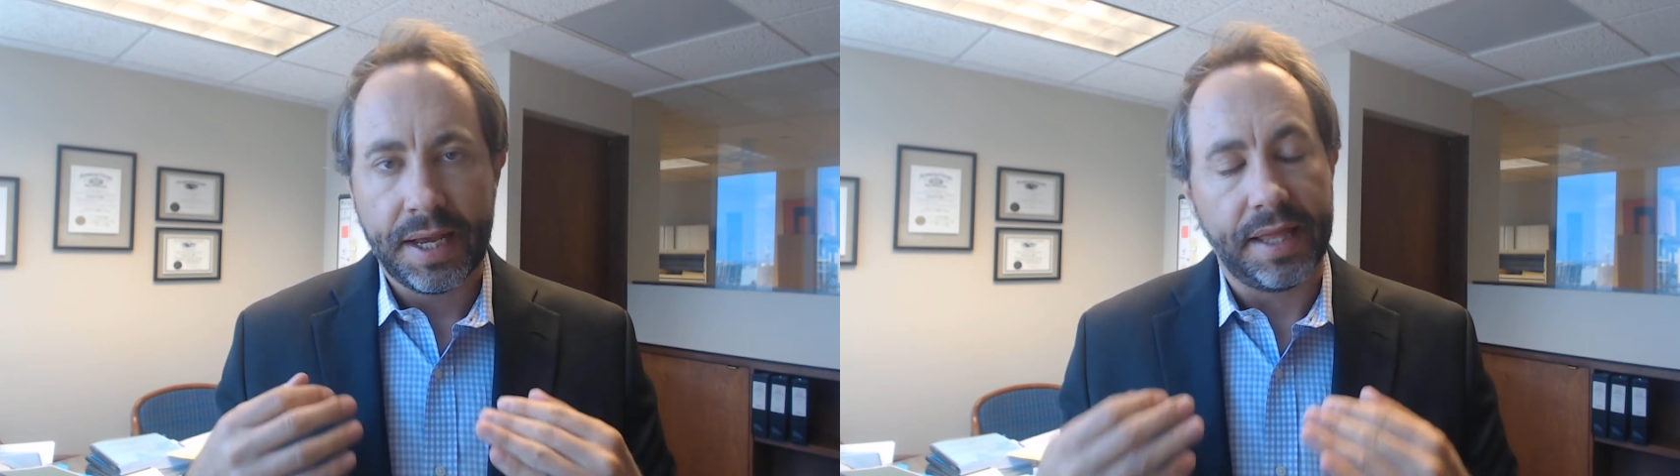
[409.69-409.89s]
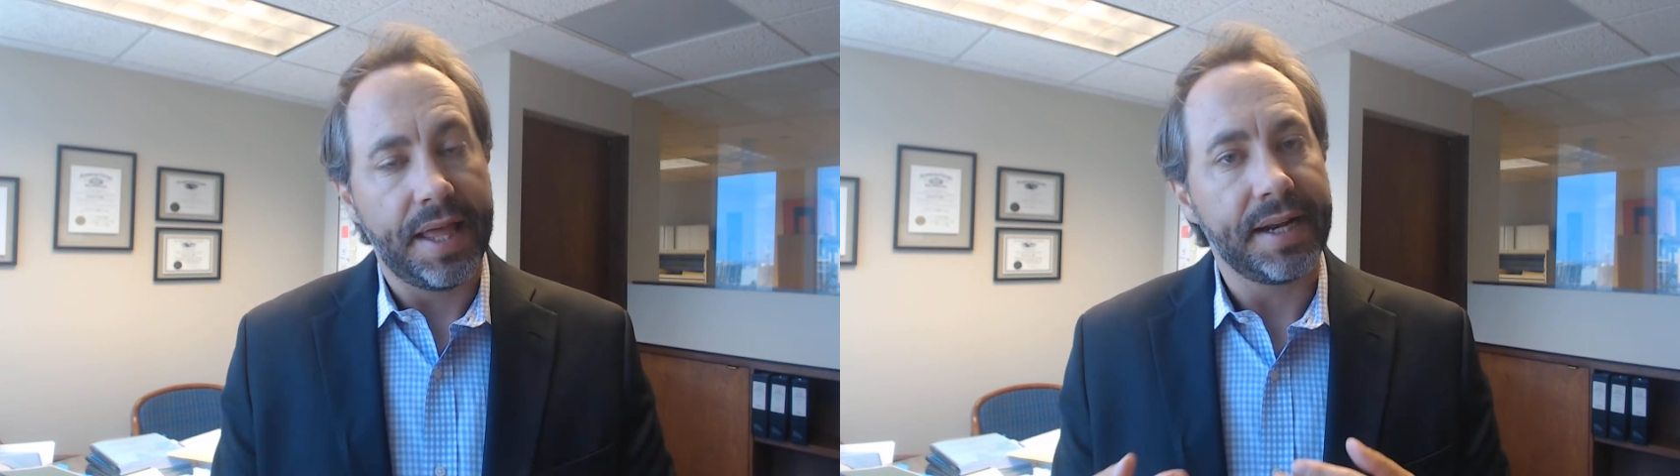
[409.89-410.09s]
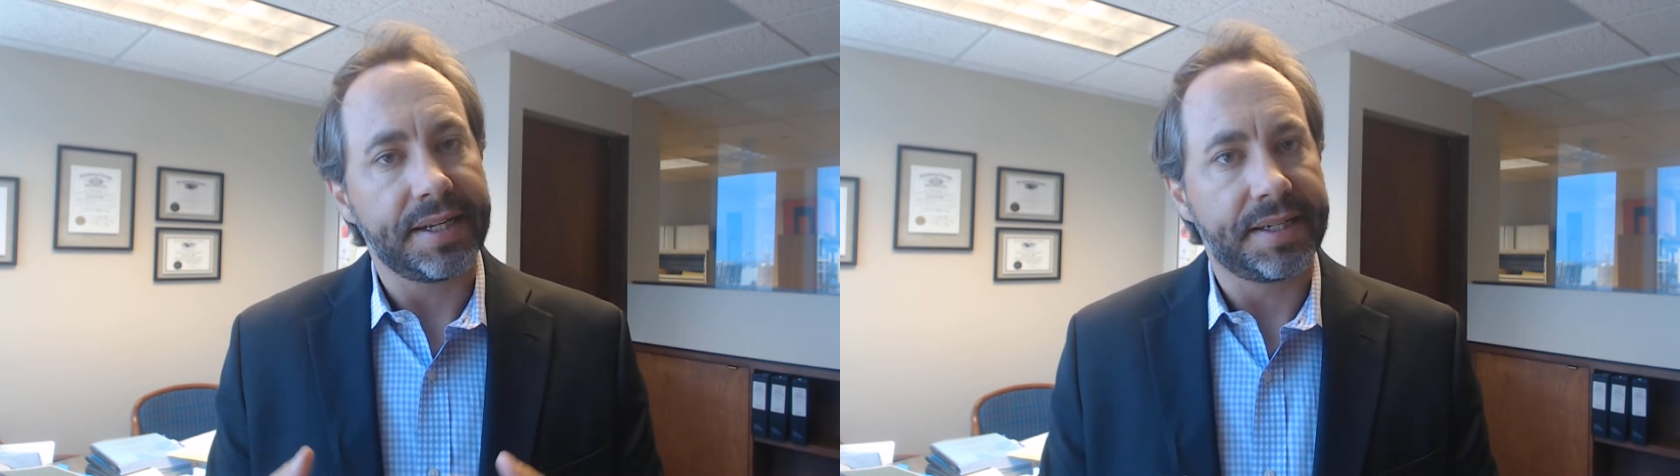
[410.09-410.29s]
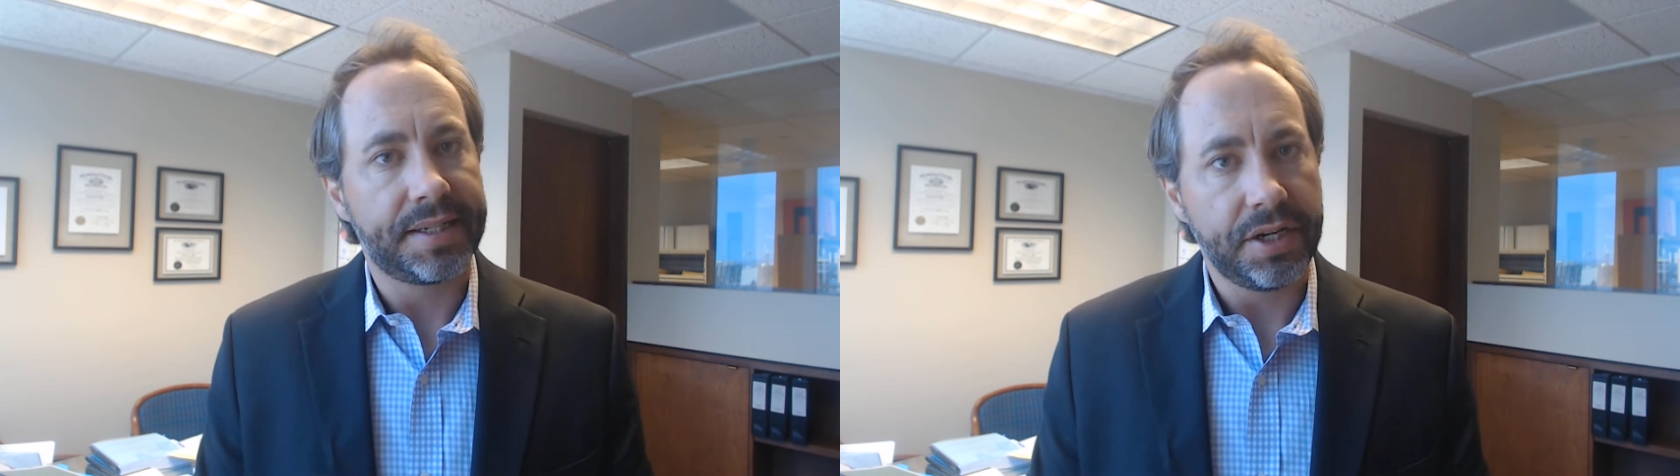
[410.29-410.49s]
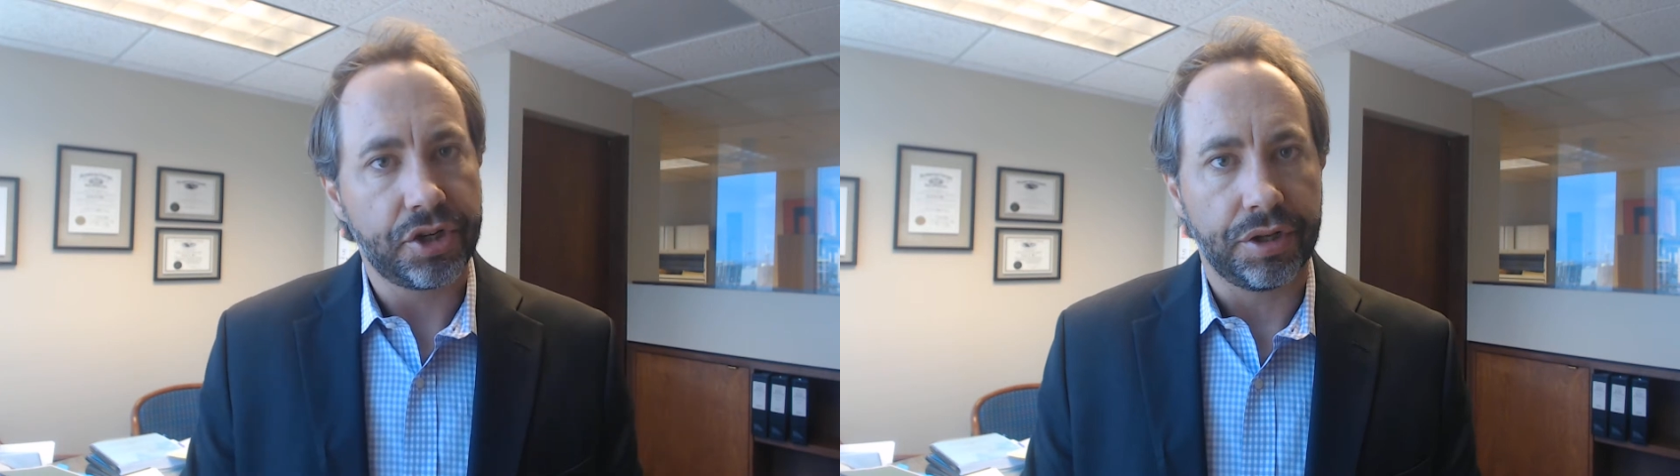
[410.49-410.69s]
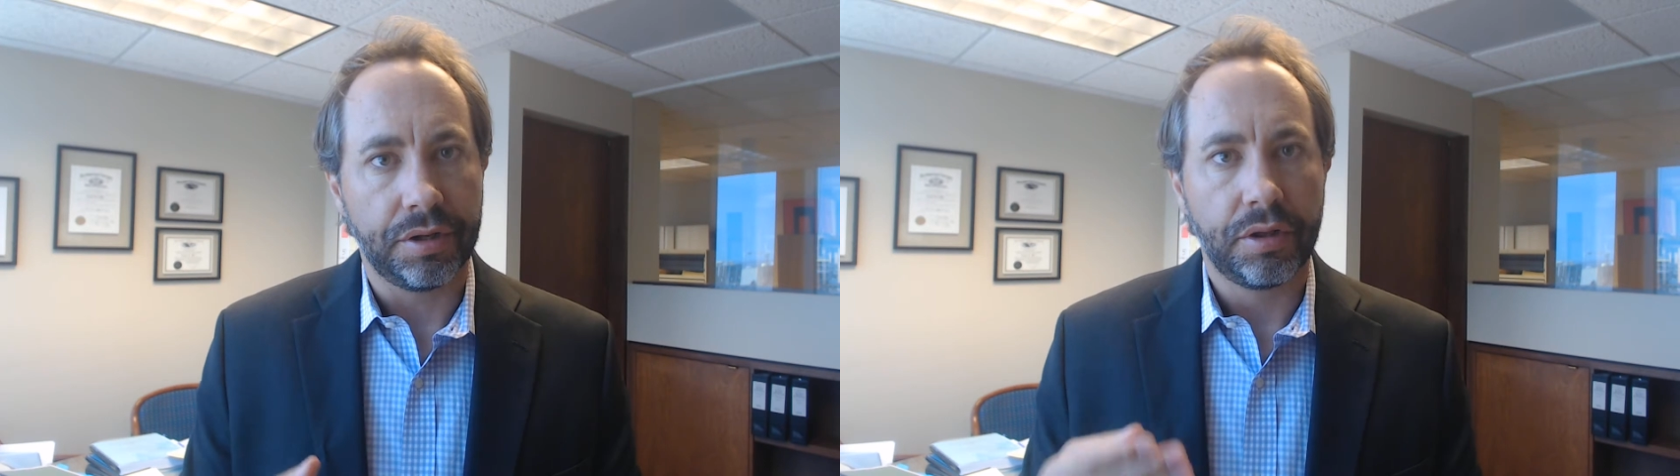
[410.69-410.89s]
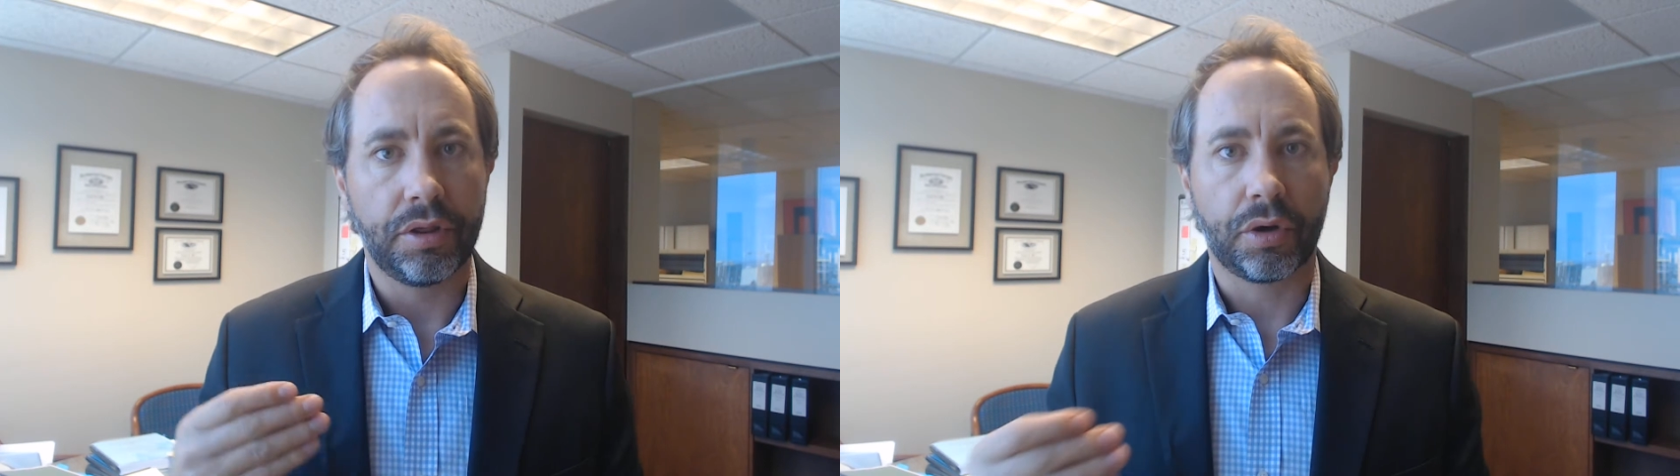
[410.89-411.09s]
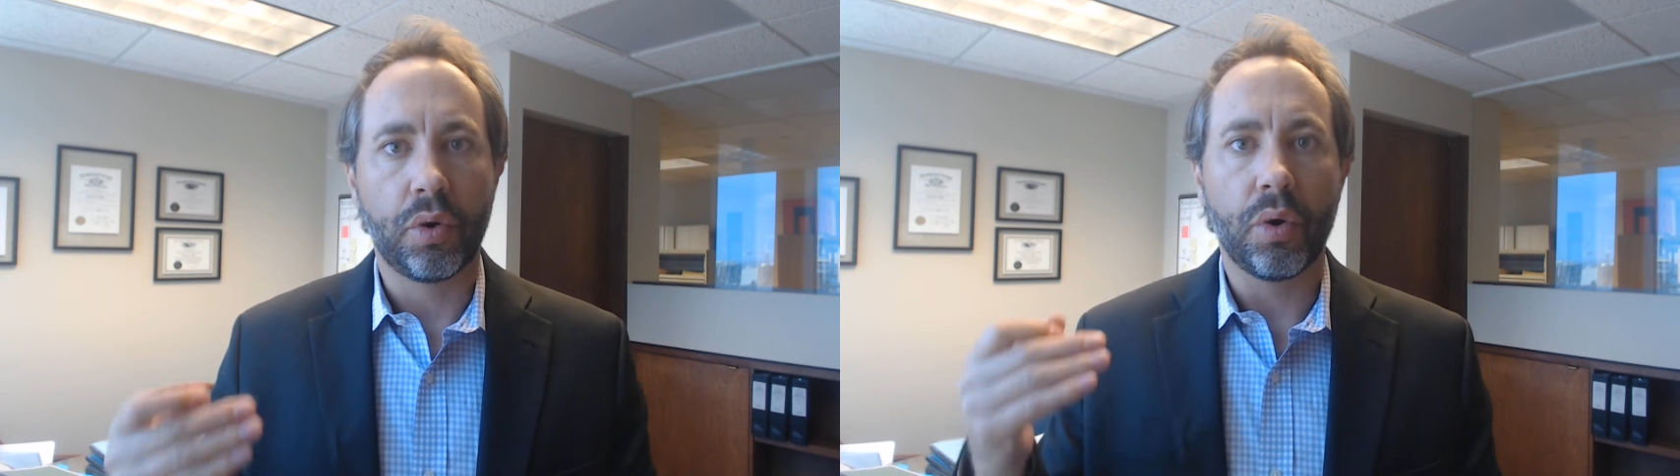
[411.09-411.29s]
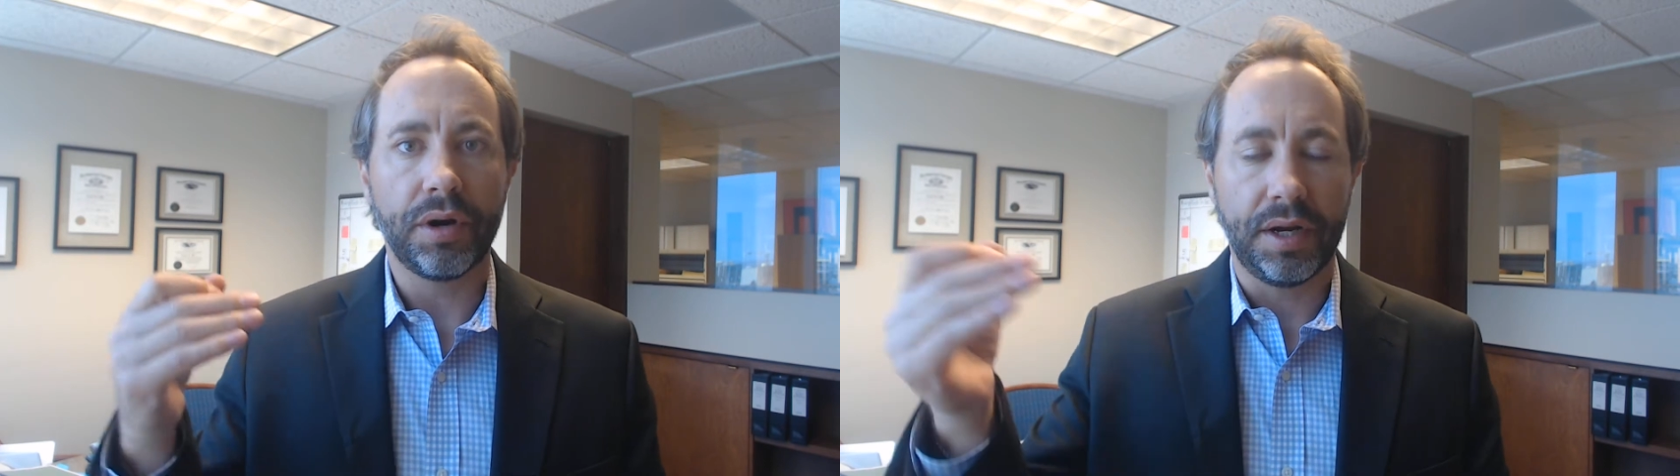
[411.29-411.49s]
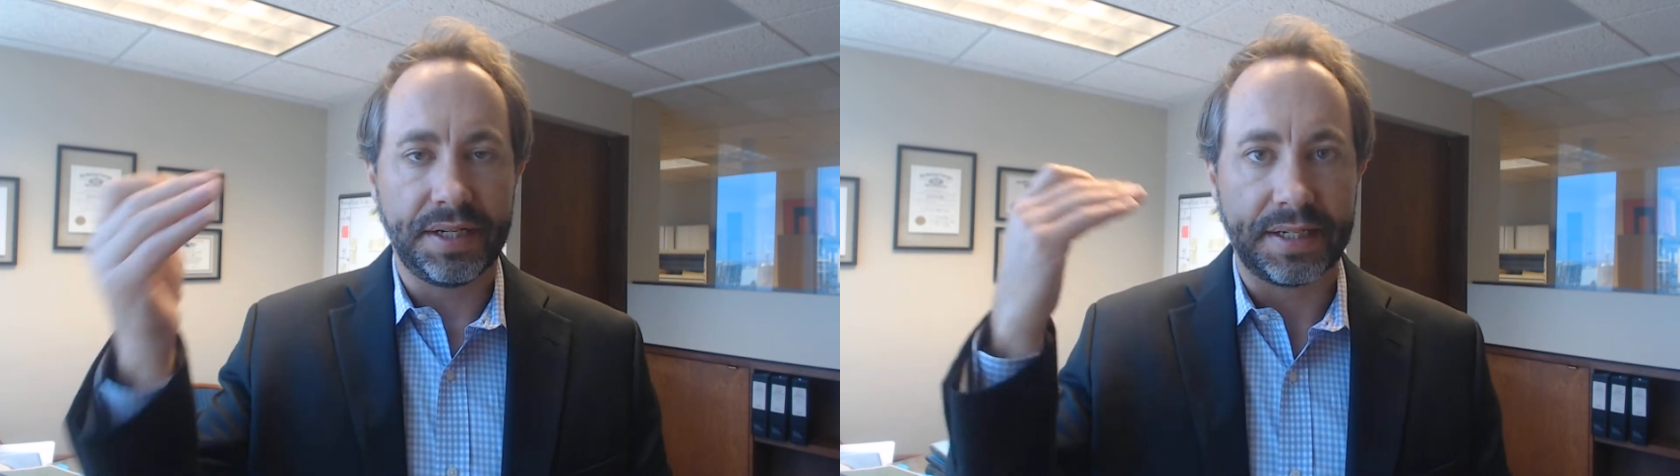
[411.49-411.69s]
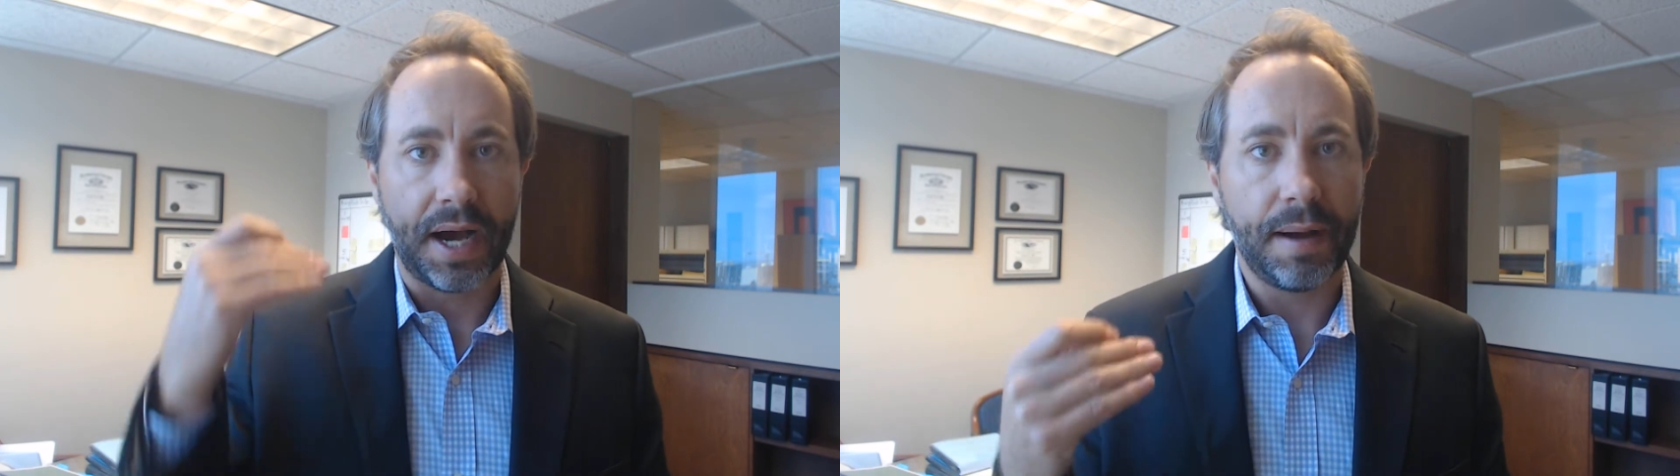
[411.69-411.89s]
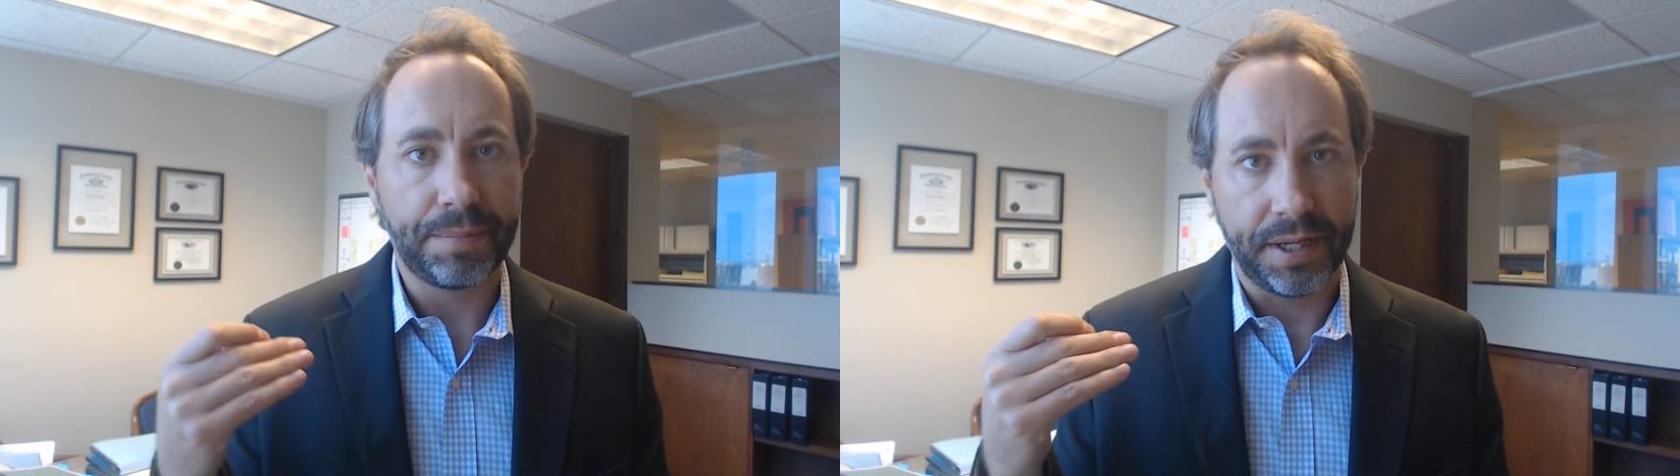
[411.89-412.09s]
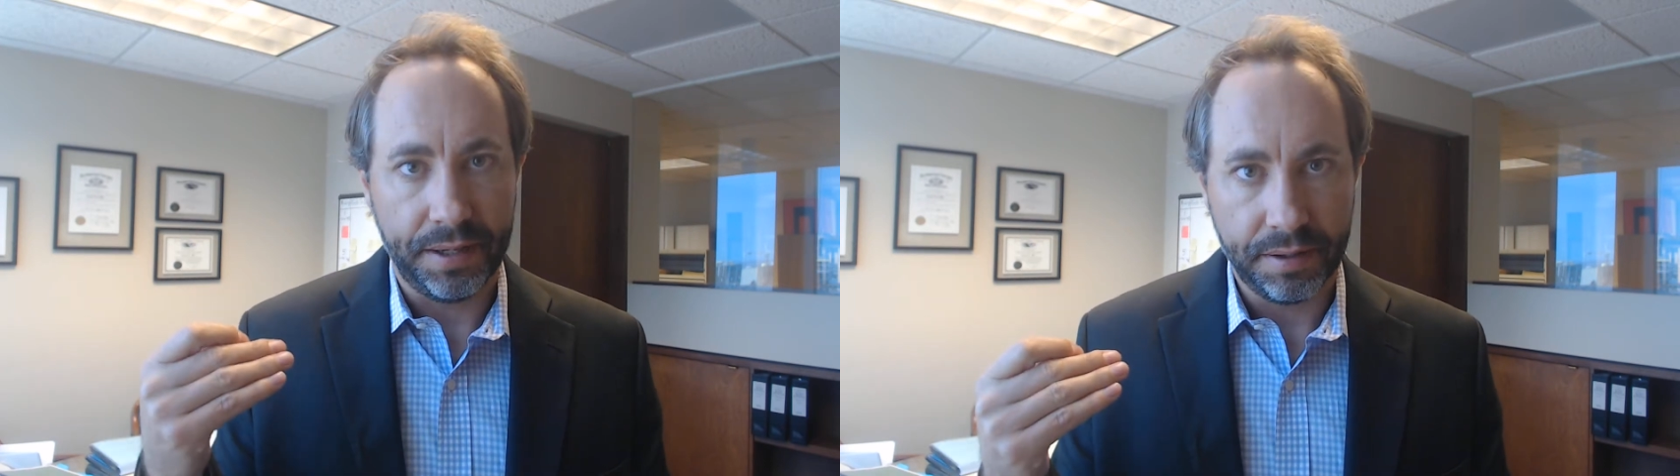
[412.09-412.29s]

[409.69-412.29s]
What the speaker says: In that decision, the court adopted